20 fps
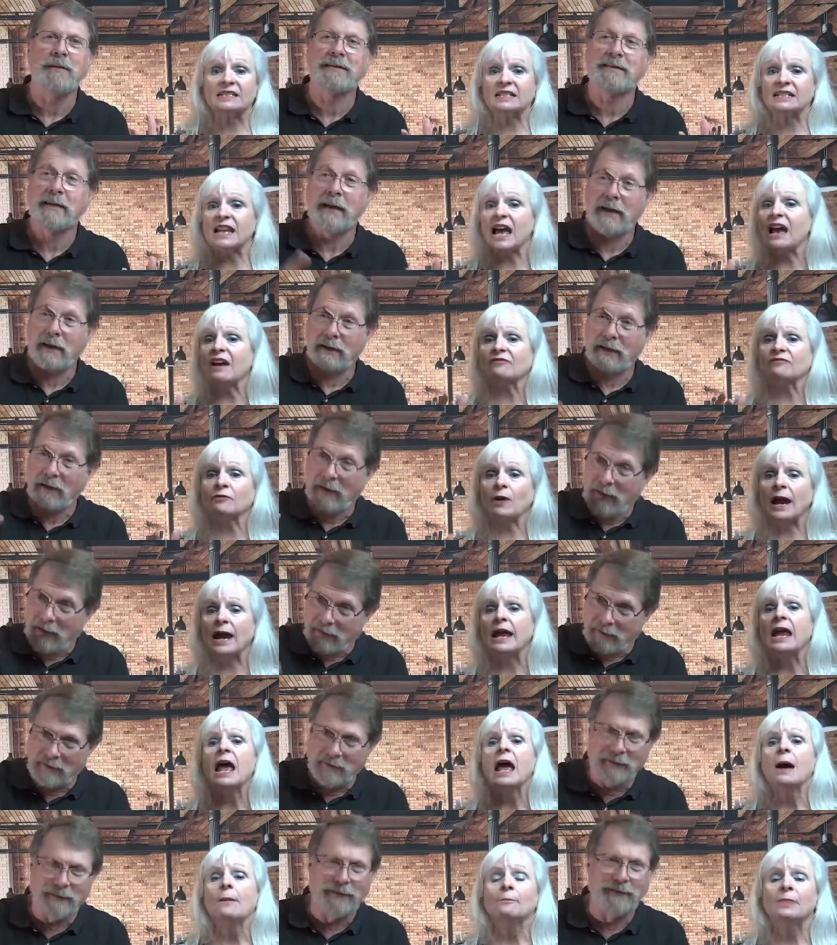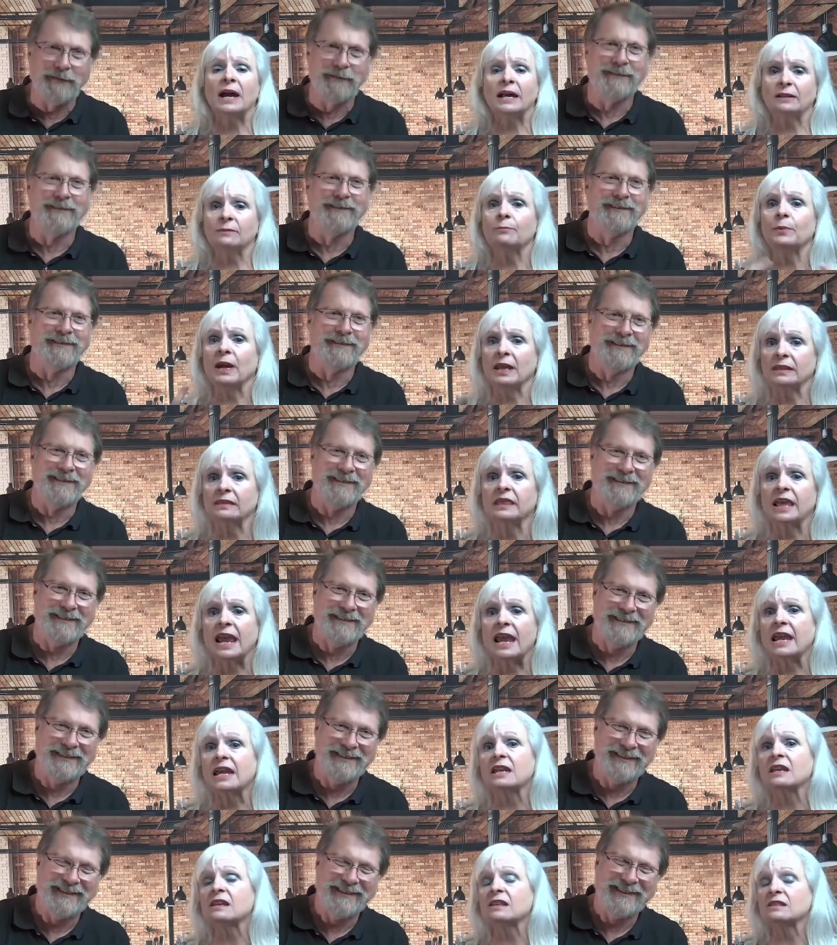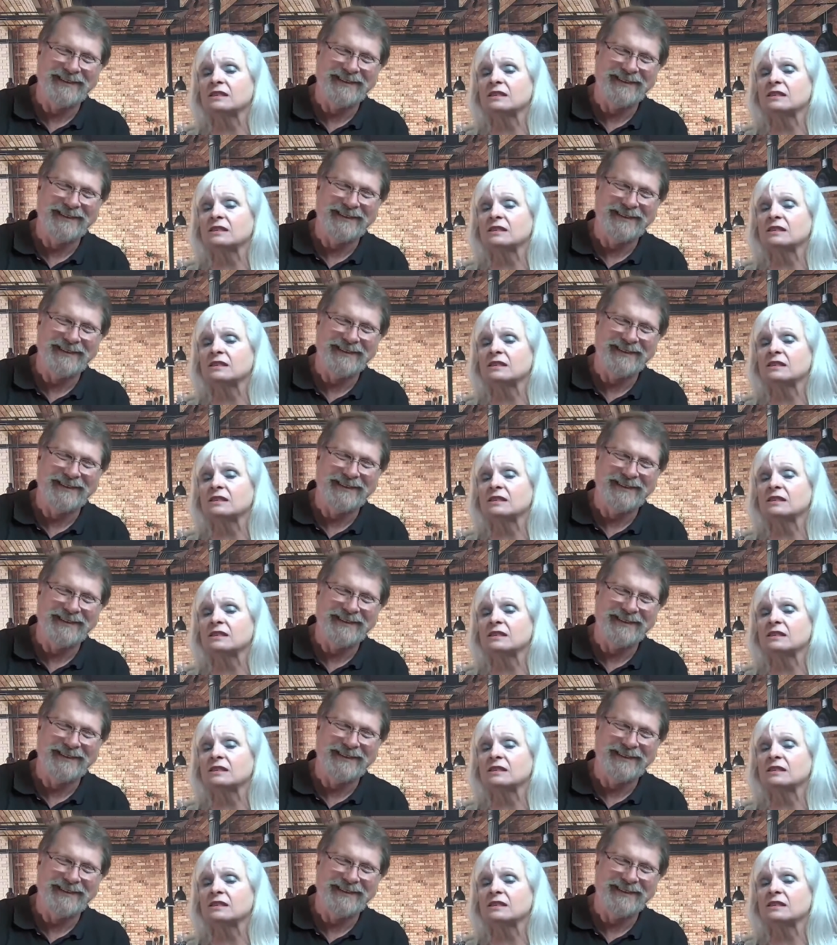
Speaker 1: stuff, say, yeah, right? Either, you know. But but they